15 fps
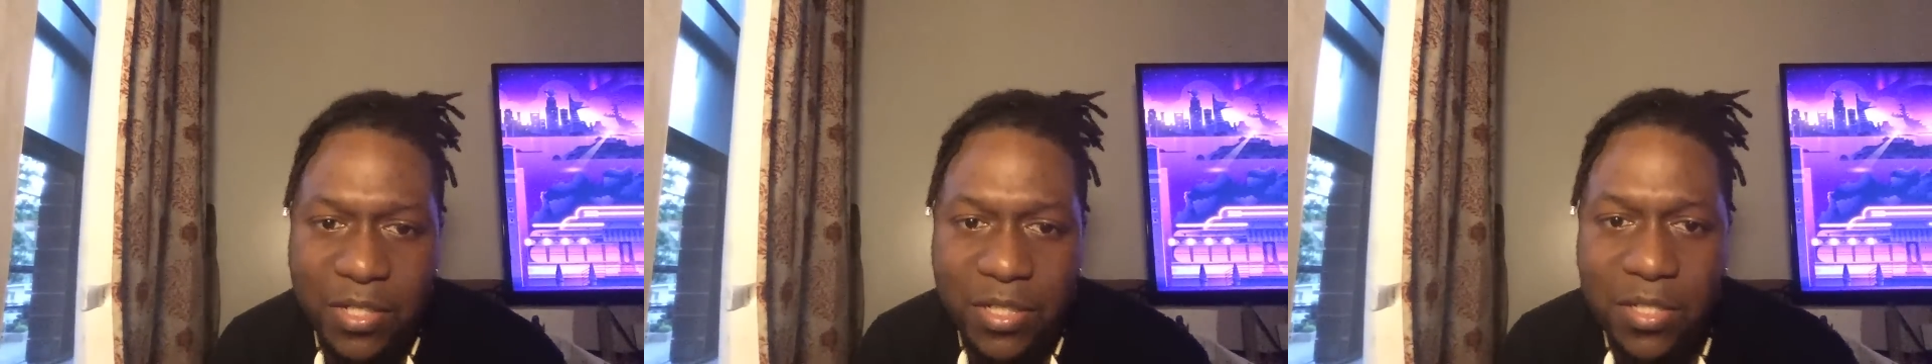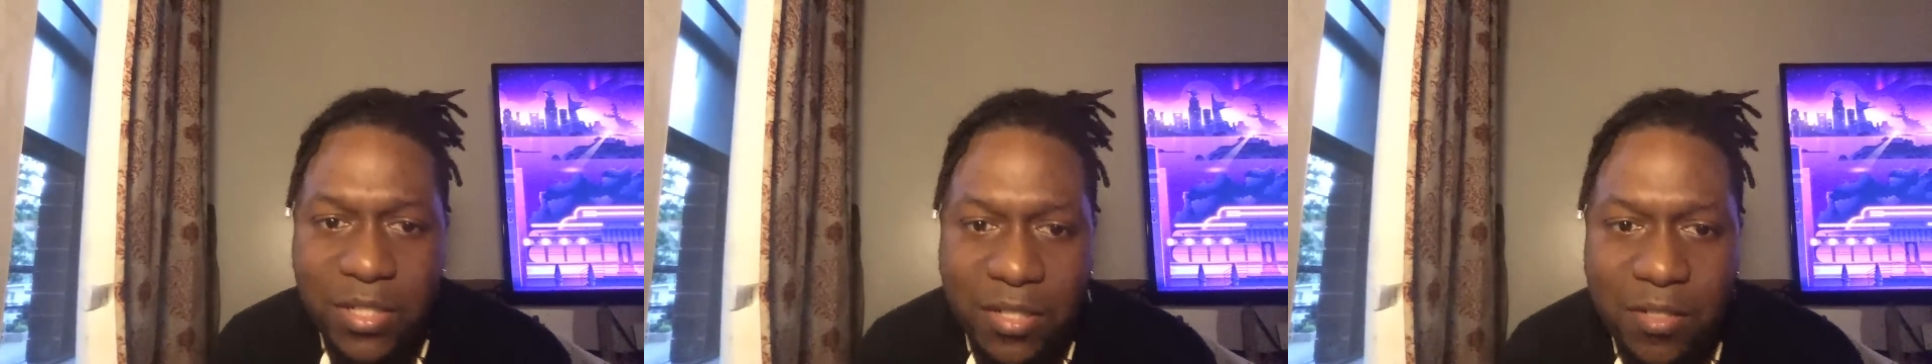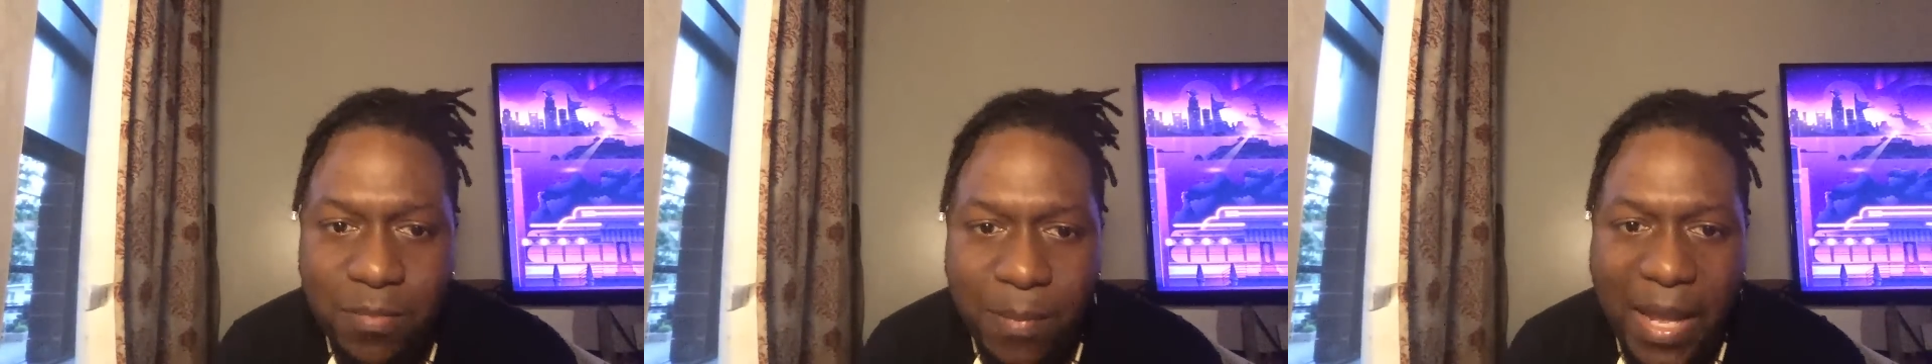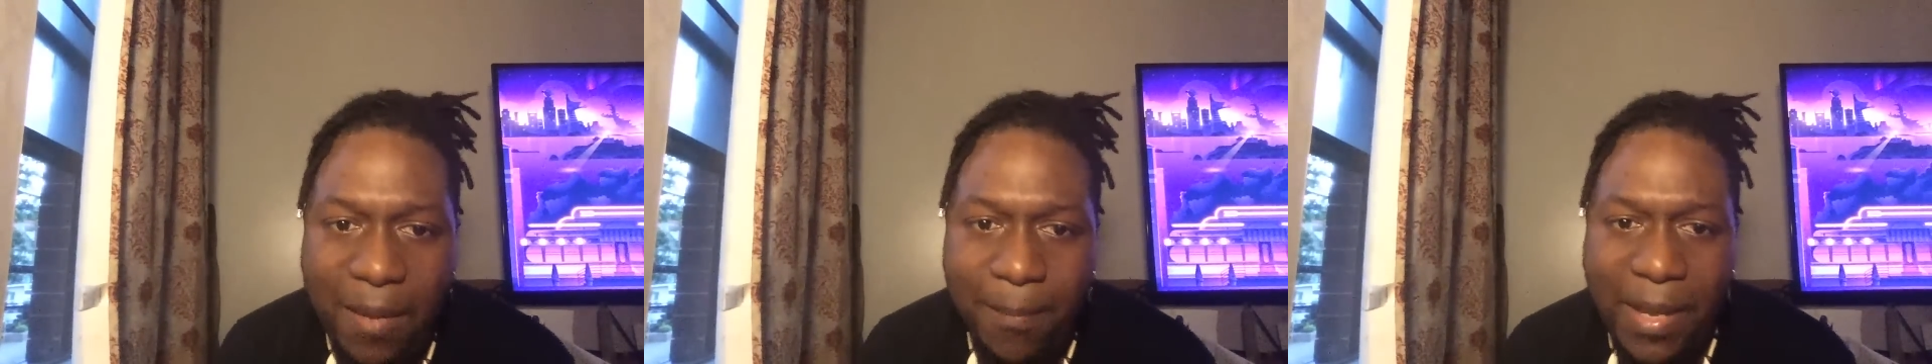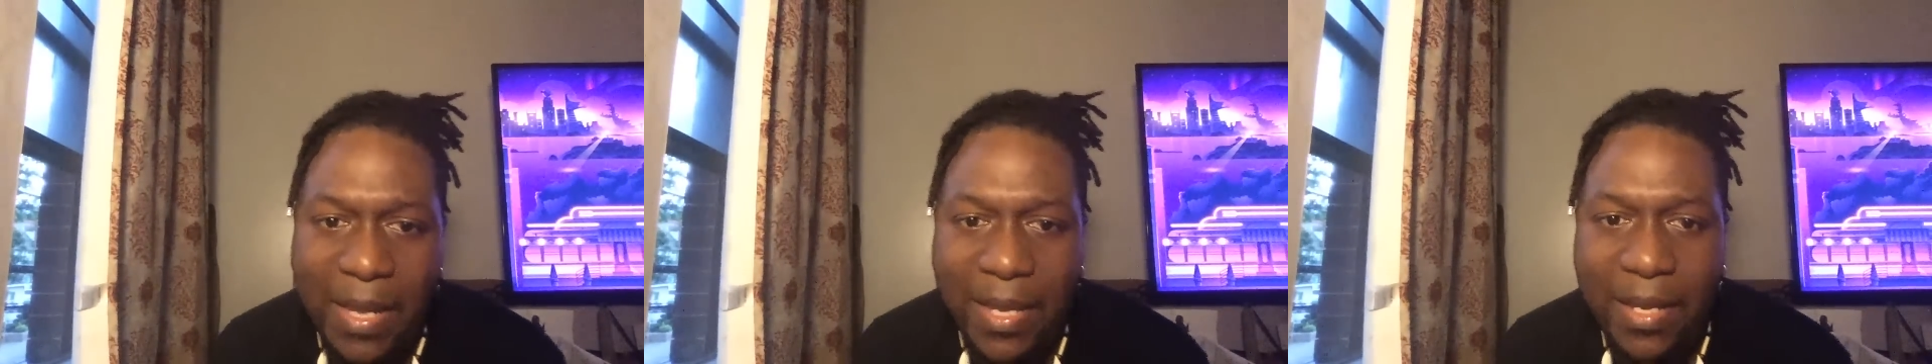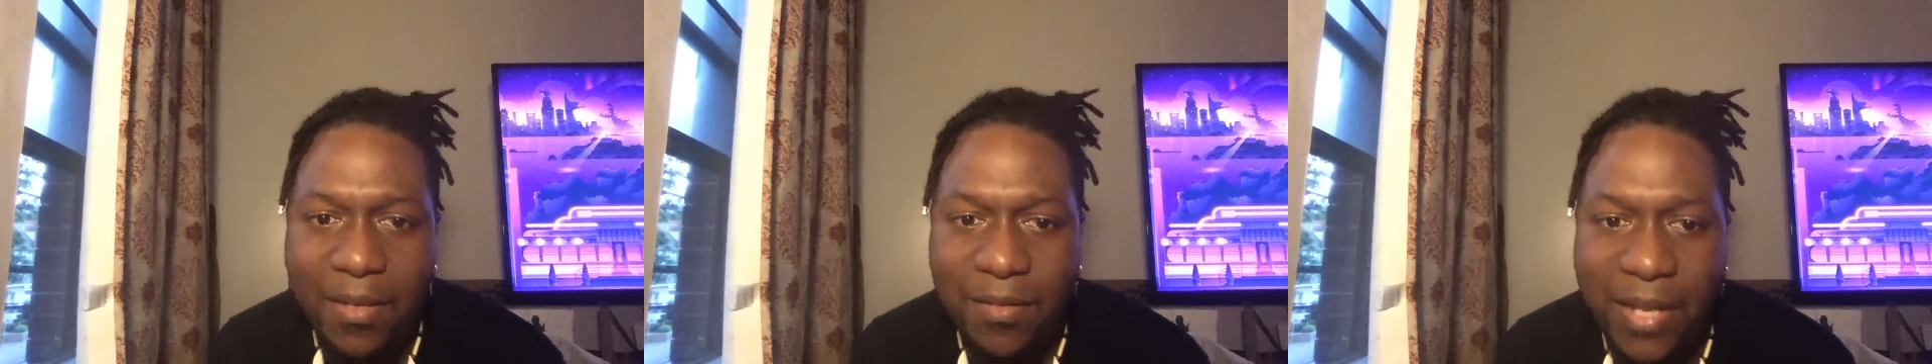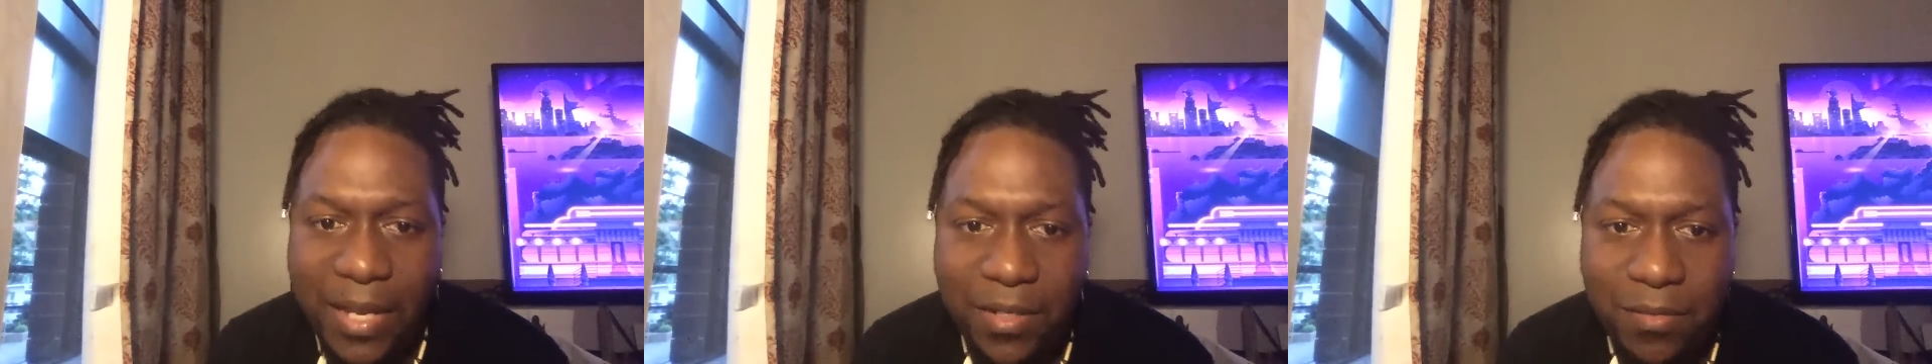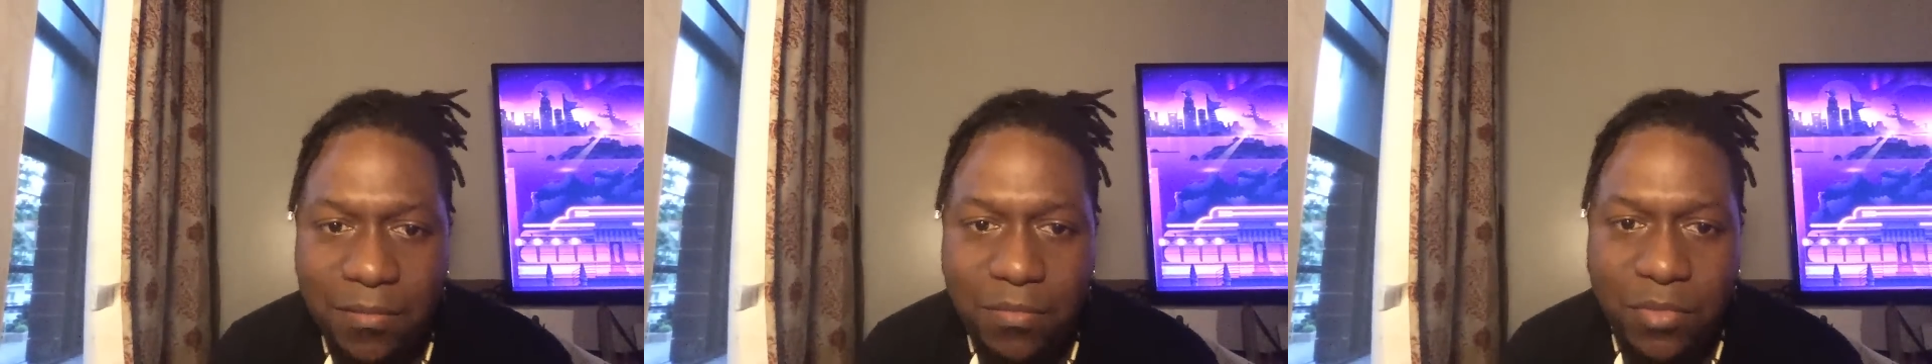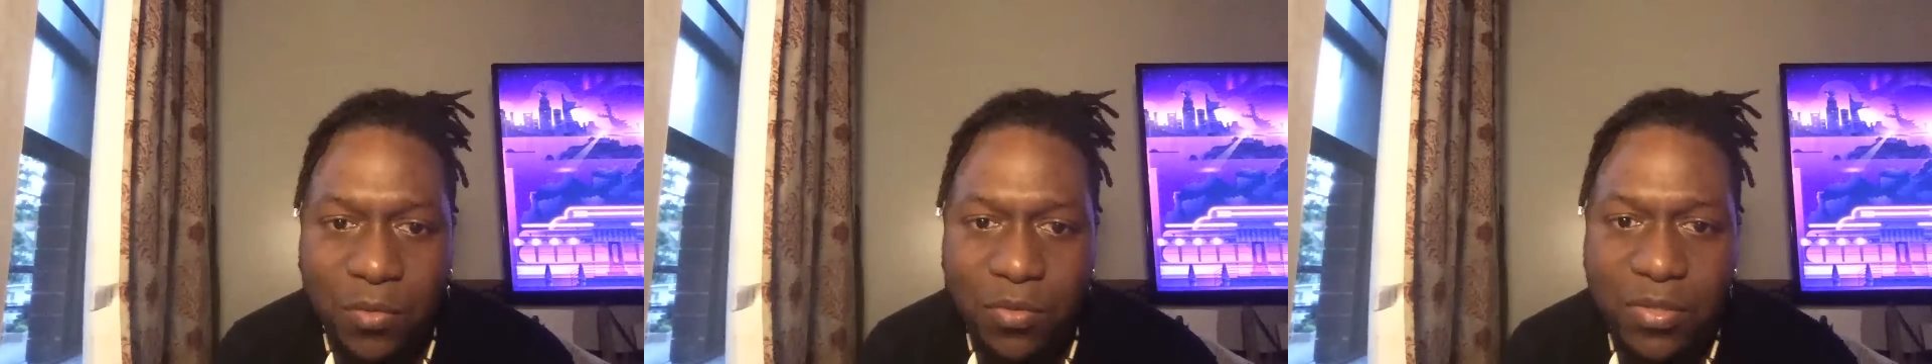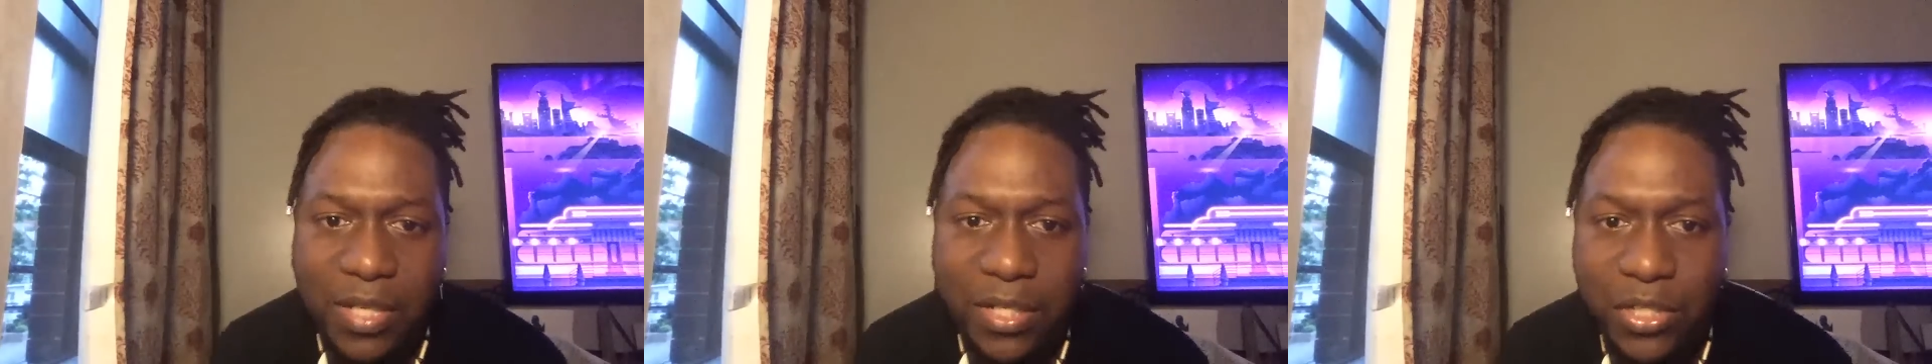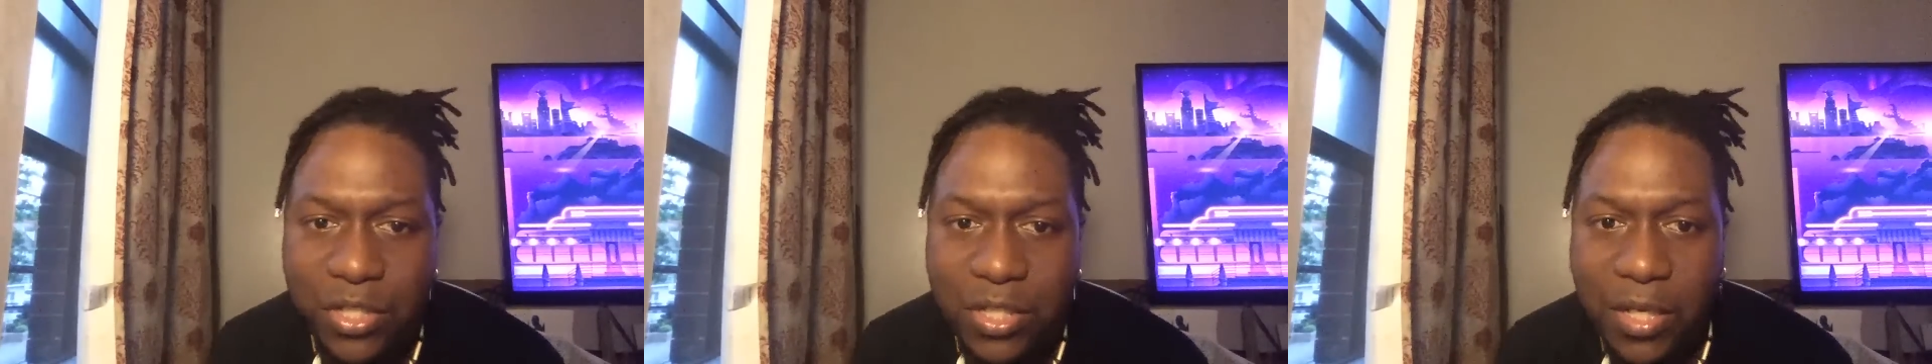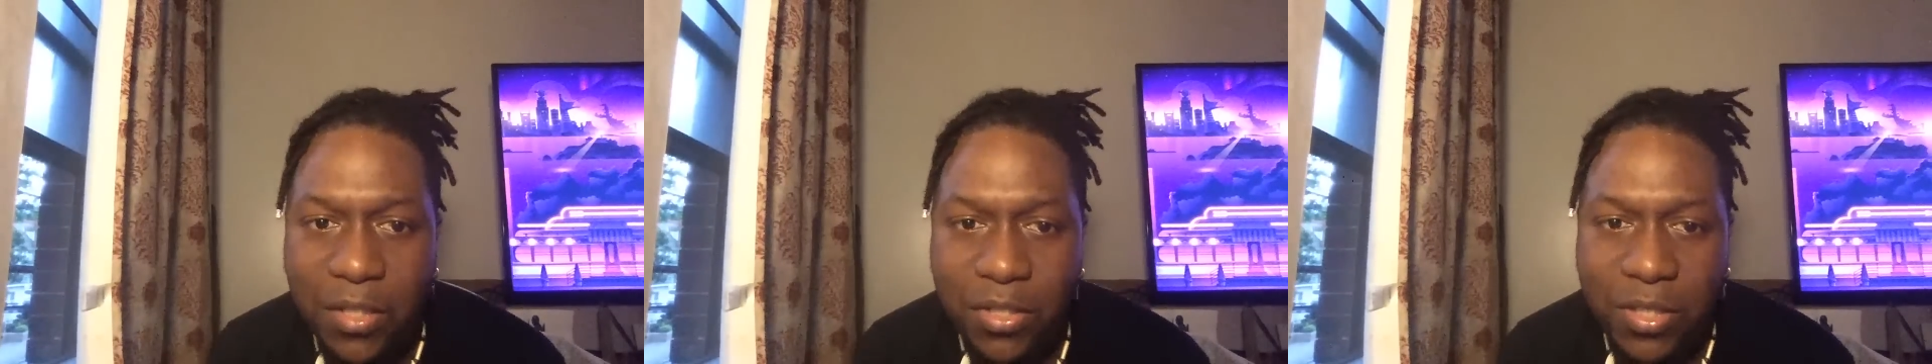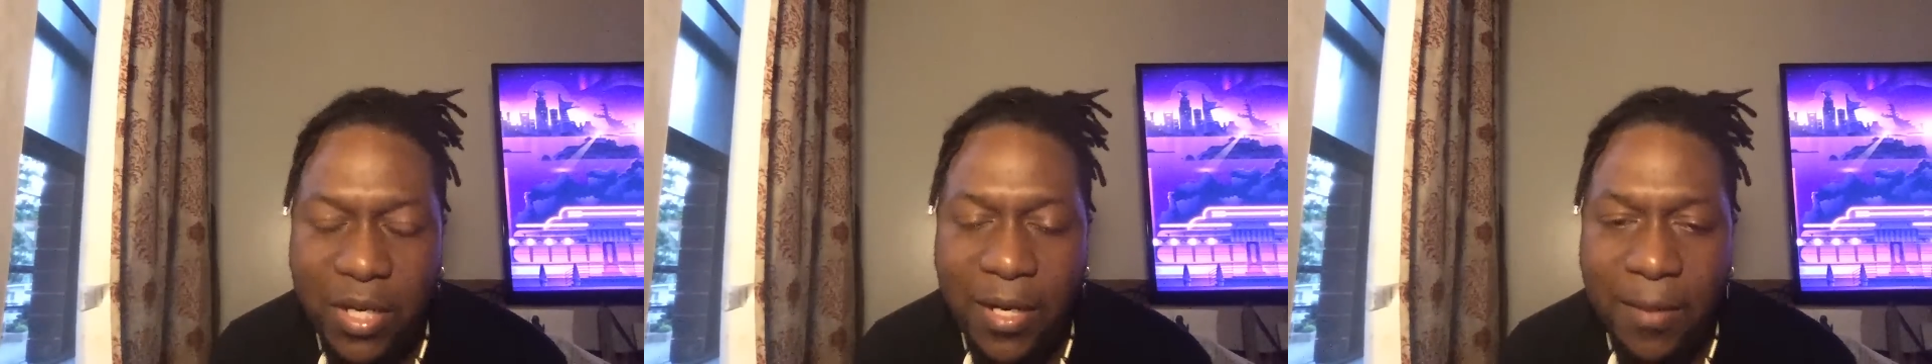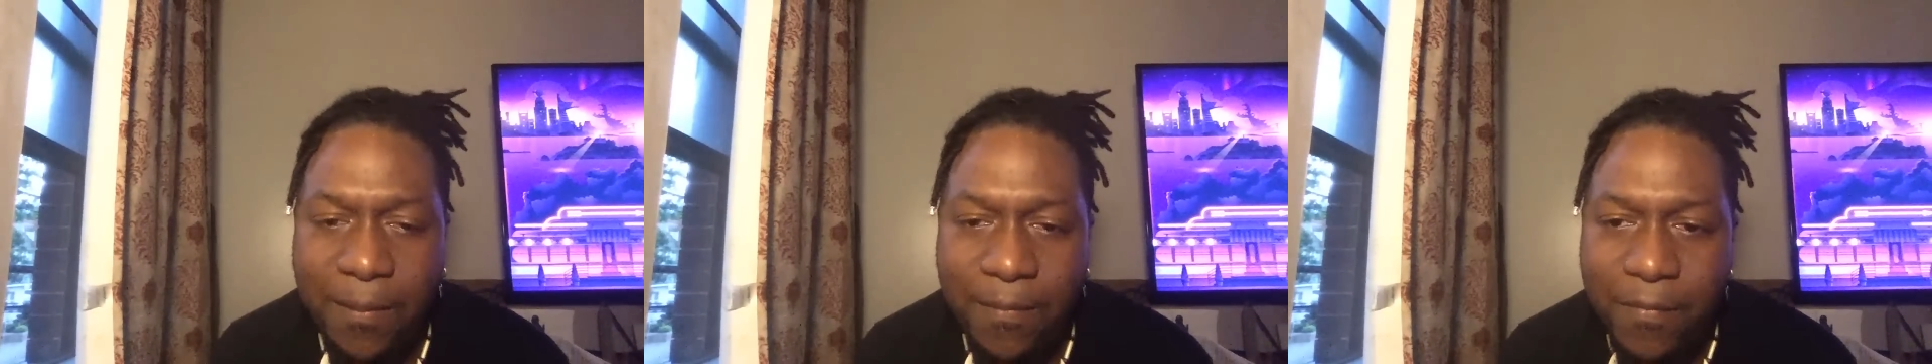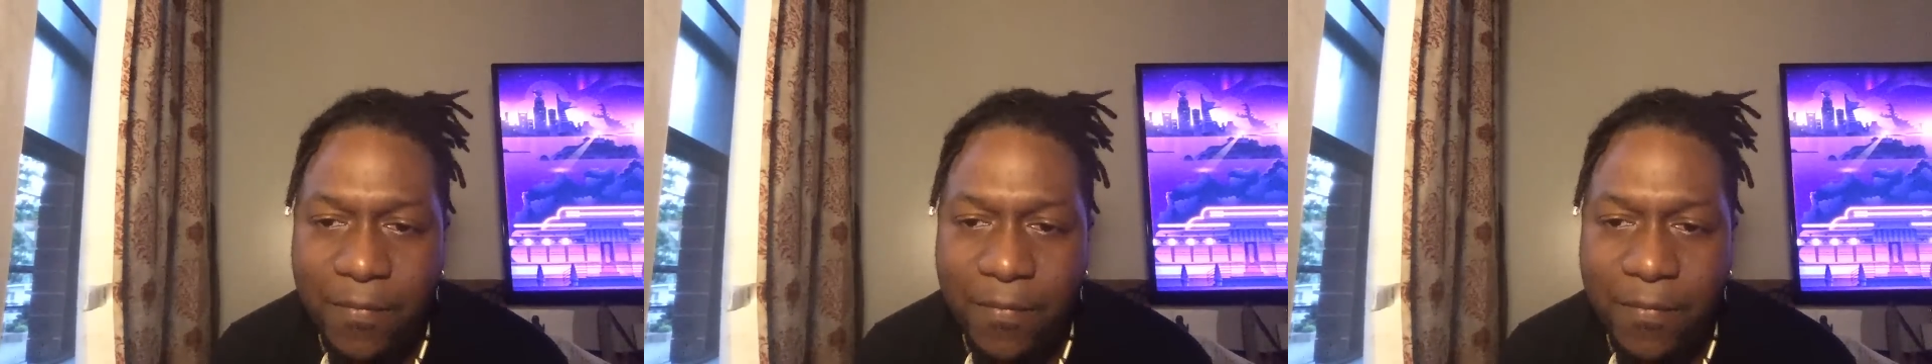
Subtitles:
She just smacked my hands like, don't say shit, shut up.